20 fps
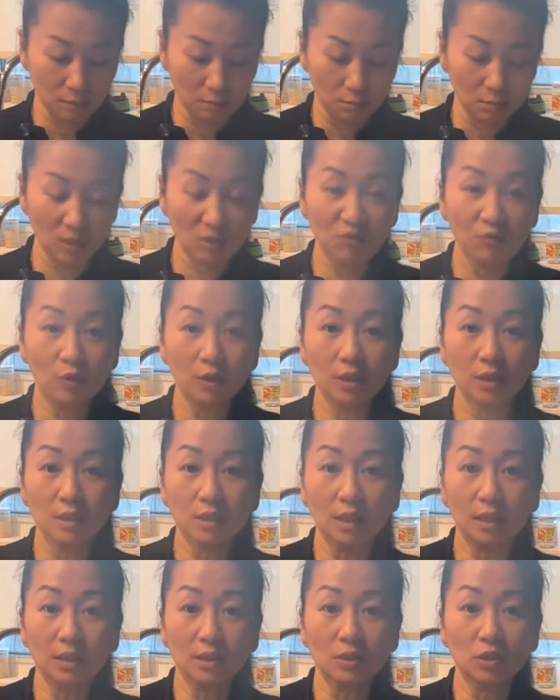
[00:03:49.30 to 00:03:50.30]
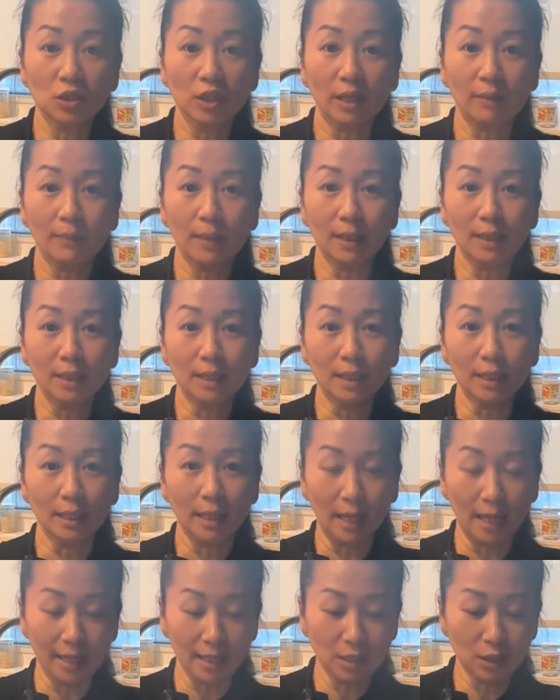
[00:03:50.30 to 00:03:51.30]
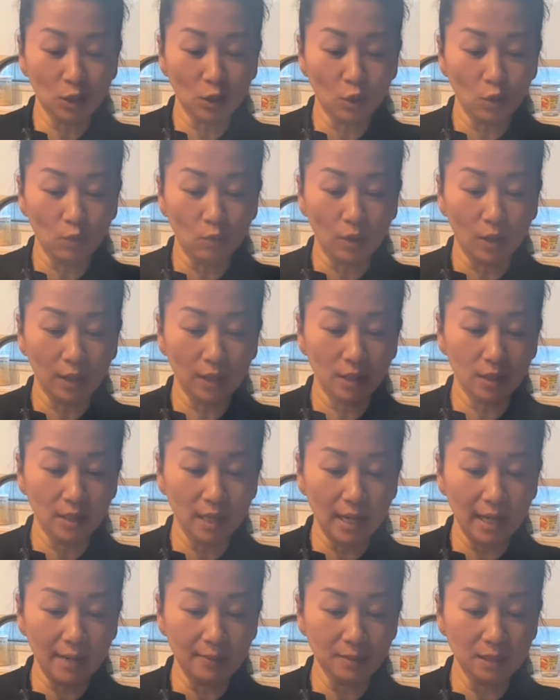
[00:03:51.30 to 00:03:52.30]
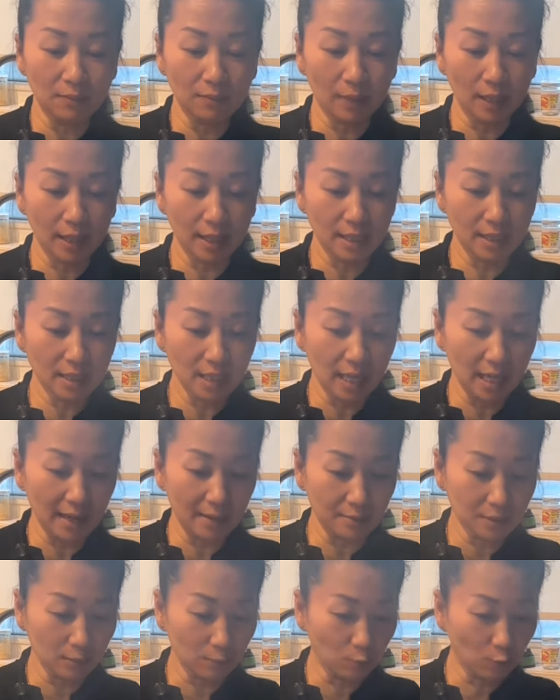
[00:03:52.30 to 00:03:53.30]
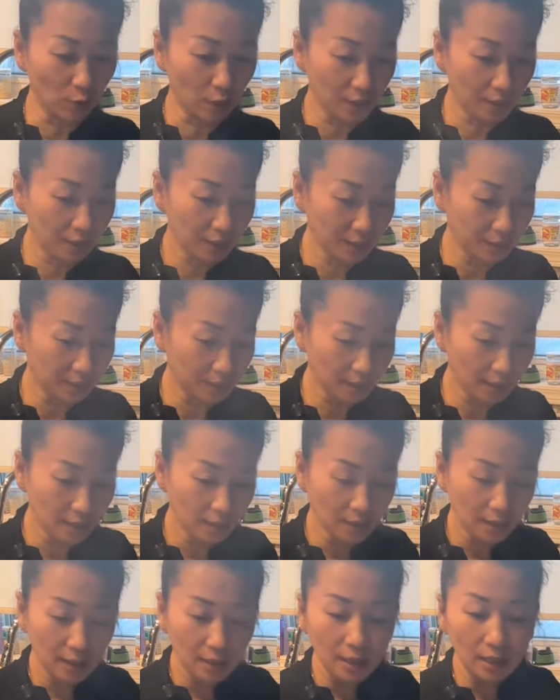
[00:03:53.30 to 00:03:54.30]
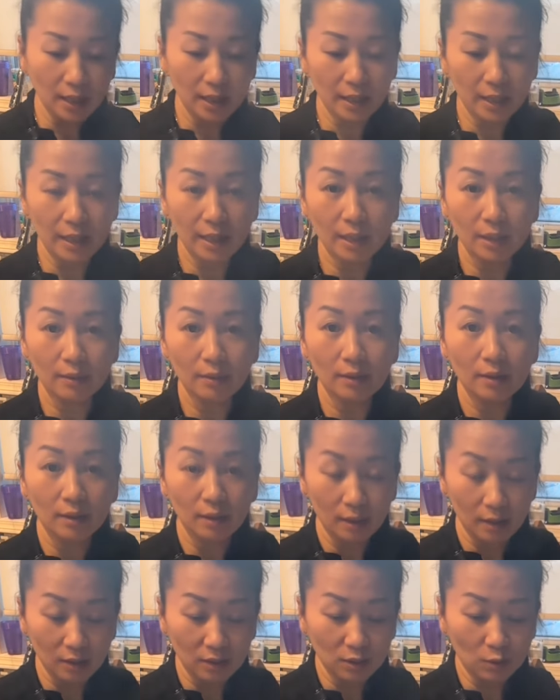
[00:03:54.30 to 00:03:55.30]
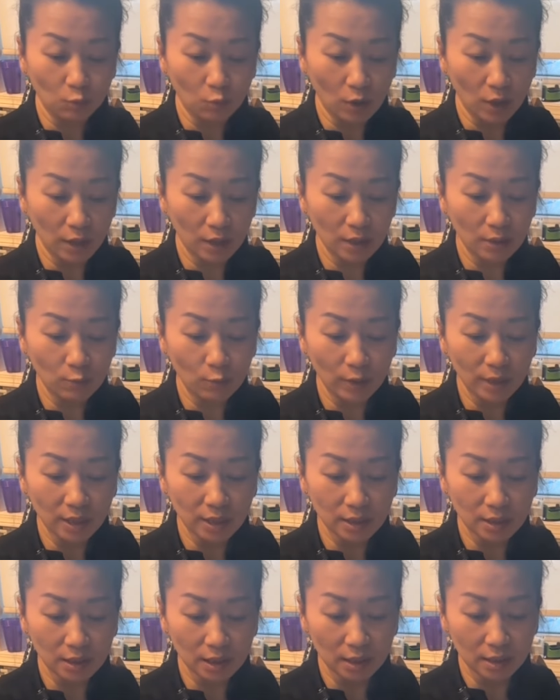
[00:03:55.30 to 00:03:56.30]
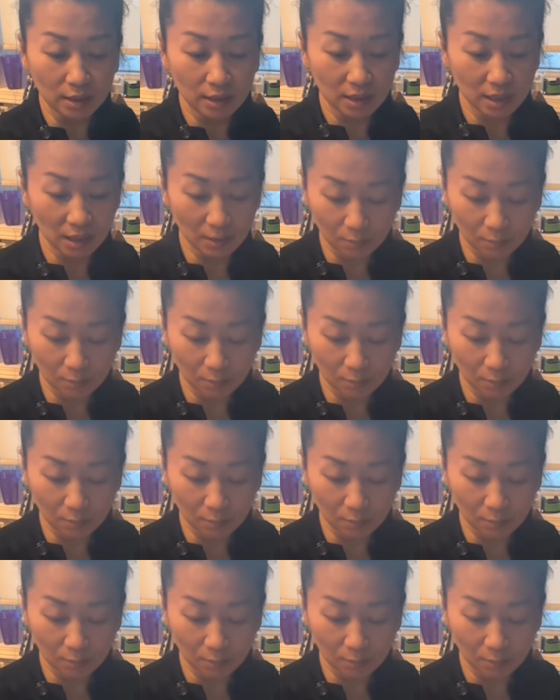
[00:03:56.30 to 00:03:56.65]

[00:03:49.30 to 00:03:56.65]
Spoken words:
Before you start to shape it, you need ice cold water. I have some ice, I have some water here. And then the water, when you start to see